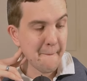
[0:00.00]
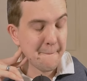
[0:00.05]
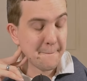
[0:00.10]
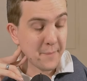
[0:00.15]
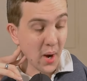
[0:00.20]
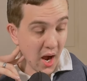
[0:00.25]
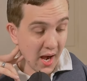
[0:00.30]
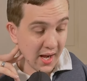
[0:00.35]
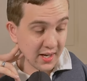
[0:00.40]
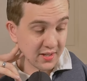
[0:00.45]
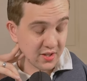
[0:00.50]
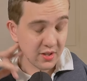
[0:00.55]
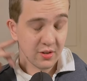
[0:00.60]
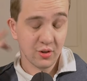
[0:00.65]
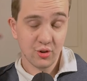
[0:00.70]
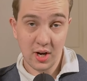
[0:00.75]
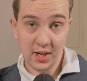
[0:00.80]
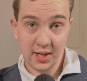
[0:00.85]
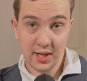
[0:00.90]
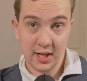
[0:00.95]
But
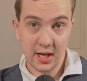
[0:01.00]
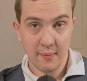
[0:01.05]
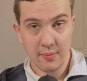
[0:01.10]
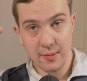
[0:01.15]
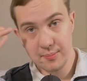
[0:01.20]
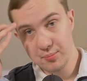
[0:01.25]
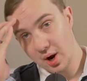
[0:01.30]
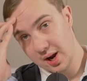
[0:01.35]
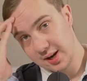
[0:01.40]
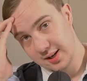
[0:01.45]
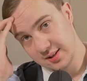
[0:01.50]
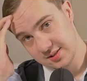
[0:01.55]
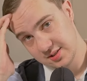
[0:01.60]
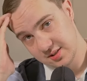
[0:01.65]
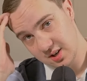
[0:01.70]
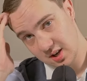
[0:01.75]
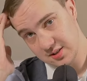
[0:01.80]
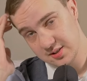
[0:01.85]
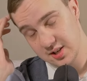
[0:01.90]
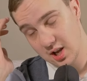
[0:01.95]
cranking up the brightness
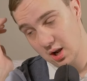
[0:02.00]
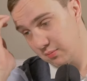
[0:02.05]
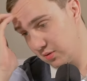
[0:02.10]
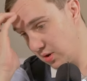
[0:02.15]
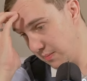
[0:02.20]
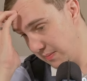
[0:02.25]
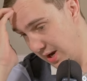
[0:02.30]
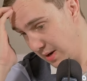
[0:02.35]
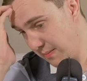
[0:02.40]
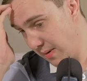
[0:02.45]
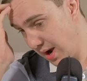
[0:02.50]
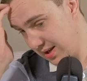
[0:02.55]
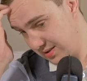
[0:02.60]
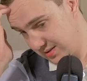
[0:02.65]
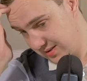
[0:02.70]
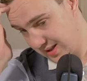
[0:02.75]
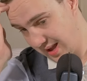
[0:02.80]
does help to minimize